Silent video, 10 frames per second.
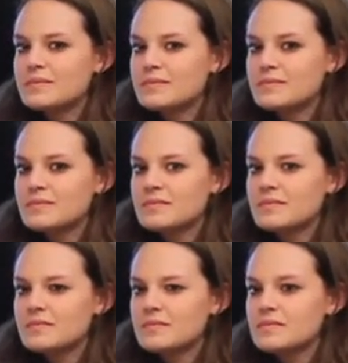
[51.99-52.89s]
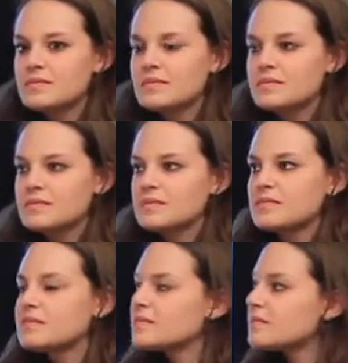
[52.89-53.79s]

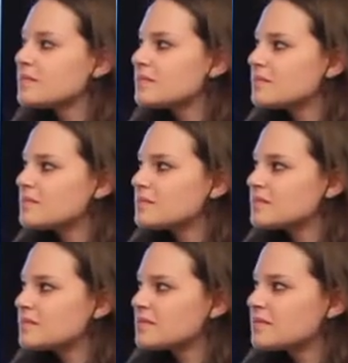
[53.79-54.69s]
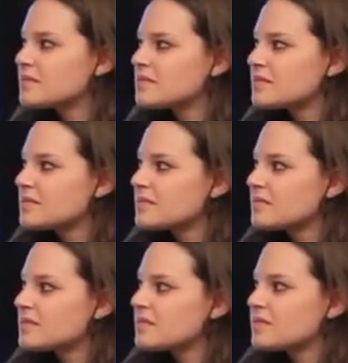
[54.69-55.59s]

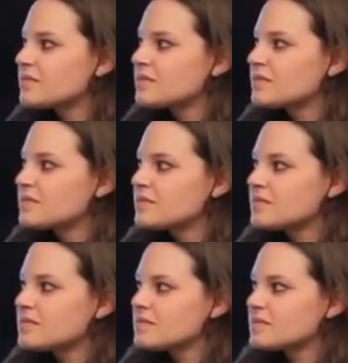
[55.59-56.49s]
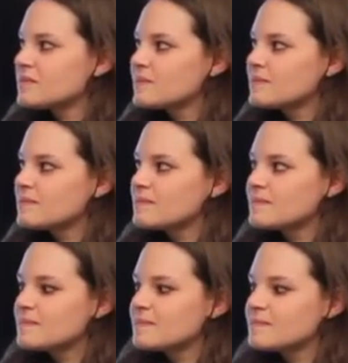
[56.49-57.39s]

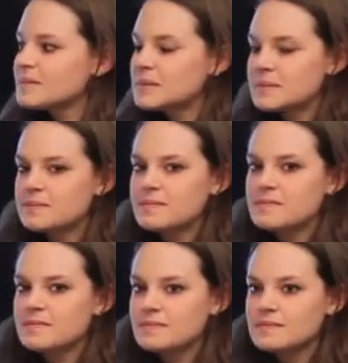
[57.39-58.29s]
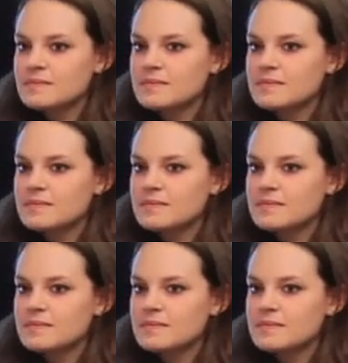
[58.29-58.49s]
No words are spoken by the person on screen.